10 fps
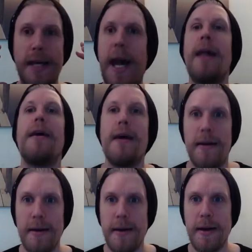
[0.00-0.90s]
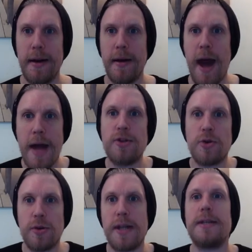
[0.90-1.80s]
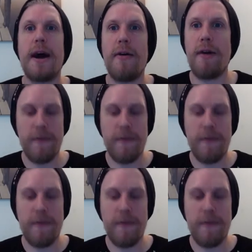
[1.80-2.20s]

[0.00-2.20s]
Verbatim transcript: killer intro guitar